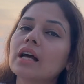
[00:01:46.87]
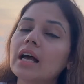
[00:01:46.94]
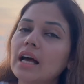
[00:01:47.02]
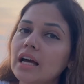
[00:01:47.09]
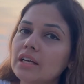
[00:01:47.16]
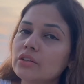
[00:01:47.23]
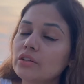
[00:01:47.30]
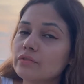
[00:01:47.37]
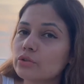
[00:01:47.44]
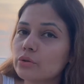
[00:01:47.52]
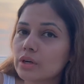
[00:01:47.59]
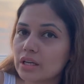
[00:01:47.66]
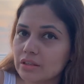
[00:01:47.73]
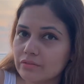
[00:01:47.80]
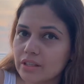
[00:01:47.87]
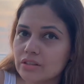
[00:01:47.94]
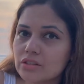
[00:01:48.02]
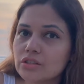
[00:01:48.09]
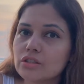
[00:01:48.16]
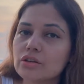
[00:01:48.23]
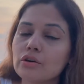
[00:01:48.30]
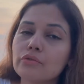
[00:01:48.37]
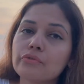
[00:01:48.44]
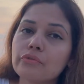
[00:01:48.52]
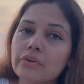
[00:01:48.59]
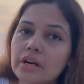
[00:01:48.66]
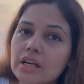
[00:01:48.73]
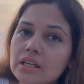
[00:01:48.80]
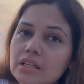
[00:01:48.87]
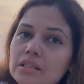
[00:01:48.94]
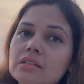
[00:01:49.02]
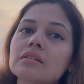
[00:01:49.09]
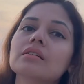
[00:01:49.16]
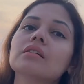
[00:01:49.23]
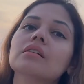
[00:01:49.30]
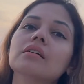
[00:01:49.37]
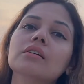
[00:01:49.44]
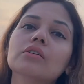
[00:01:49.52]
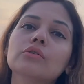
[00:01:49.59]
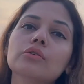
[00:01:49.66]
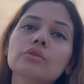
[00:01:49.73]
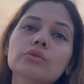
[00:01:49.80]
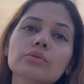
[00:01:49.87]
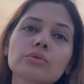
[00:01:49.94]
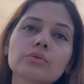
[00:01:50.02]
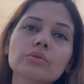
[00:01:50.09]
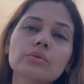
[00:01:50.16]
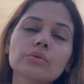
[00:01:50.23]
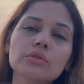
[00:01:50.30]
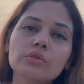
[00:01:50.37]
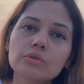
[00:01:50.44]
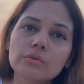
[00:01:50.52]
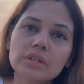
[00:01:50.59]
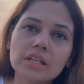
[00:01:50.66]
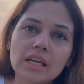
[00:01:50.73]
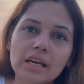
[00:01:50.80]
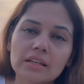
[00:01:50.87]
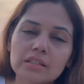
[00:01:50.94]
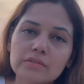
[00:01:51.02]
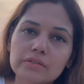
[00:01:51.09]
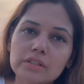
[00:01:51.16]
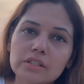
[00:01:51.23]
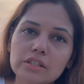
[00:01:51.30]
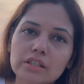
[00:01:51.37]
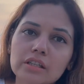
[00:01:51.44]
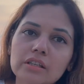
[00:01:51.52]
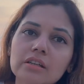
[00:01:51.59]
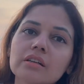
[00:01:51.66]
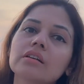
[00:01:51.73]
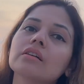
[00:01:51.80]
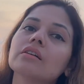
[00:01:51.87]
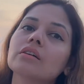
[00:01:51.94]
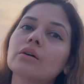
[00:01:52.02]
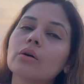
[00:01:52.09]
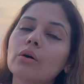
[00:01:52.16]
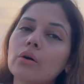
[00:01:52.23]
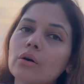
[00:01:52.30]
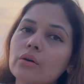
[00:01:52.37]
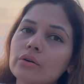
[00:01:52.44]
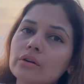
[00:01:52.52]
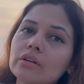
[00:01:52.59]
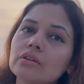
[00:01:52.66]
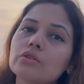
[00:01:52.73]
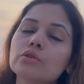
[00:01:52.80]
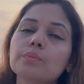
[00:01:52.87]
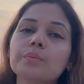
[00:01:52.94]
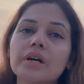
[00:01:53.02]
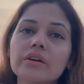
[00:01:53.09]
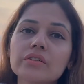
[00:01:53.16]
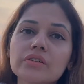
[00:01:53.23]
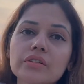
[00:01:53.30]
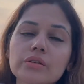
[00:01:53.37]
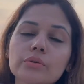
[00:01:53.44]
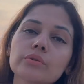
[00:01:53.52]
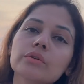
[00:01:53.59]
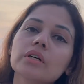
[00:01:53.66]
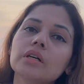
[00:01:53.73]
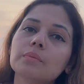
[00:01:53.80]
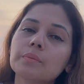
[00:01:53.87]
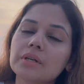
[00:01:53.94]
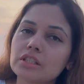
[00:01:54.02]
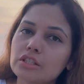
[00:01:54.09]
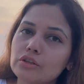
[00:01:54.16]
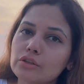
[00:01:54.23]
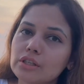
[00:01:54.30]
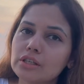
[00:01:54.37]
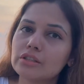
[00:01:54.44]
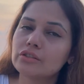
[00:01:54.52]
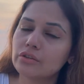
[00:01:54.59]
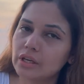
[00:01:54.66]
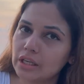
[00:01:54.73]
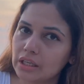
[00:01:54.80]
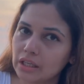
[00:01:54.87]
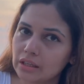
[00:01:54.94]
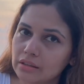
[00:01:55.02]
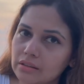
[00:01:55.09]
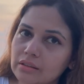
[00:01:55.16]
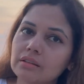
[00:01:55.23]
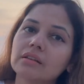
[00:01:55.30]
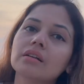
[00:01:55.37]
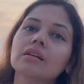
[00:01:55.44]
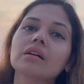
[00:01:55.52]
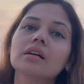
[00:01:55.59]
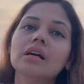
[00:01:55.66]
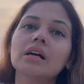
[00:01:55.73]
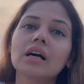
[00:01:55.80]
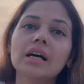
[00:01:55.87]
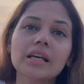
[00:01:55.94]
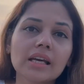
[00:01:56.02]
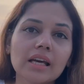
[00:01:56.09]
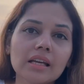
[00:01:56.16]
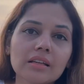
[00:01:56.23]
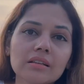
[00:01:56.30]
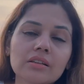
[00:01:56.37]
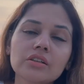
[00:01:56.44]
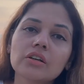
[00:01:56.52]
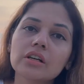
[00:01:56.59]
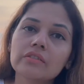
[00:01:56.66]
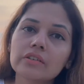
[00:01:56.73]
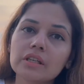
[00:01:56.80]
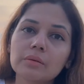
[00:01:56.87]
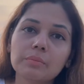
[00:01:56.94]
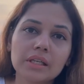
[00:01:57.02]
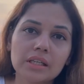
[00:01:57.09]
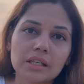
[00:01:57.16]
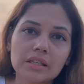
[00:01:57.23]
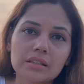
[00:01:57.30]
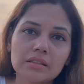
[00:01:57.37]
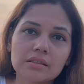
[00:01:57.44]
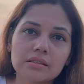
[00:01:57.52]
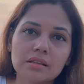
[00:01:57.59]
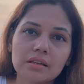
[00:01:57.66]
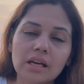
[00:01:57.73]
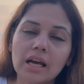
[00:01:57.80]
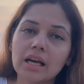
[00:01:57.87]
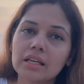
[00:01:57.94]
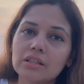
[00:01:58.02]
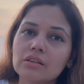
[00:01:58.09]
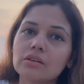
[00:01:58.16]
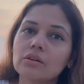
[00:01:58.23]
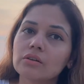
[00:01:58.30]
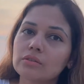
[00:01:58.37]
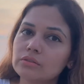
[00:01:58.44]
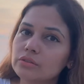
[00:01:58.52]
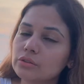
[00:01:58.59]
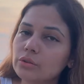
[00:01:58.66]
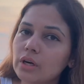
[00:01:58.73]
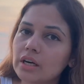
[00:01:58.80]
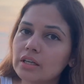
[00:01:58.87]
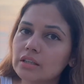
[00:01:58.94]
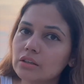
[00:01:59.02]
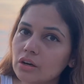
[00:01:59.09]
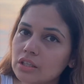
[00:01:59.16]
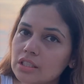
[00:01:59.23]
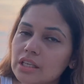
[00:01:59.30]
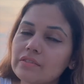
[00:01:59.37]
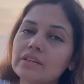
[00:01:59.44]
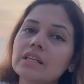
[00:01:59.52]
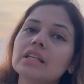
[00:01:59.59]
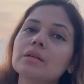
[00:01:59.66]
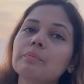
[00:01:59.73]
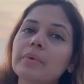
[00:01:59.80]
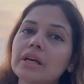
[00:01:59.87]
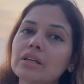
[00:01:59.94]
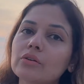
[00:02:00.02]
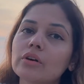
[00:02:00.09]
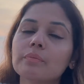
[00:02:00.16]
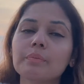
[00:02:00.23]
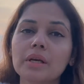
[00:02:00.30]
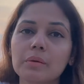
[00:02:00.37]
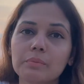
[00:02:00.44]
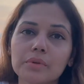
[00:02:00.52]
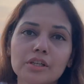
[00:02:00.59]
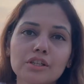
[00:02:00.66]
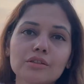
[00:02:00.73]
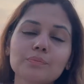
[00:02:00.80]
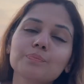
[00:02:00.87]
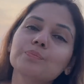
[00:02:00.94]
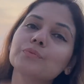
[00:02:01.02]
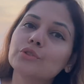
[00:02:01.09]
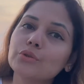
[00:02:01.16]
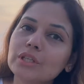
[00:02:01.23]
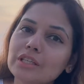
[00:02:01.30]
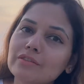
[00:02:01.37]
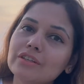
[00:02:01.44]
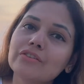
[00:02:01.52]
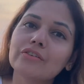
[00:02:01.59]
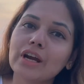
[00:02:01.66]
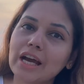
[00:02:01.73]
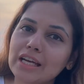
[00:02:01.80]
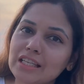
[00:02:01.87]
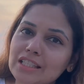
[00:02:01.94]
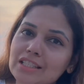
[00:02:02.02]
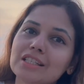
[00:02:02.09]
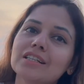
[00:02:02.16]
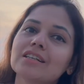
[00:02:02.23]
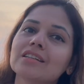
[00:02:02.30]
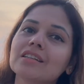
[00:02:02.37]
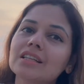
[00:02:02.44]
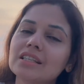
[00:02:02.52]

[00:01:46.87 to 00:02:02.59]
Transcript: and you have to convince your friend to do an activity or to pursue a particular training. Again, you're given a minute and you are not given any pen or a paper to even write the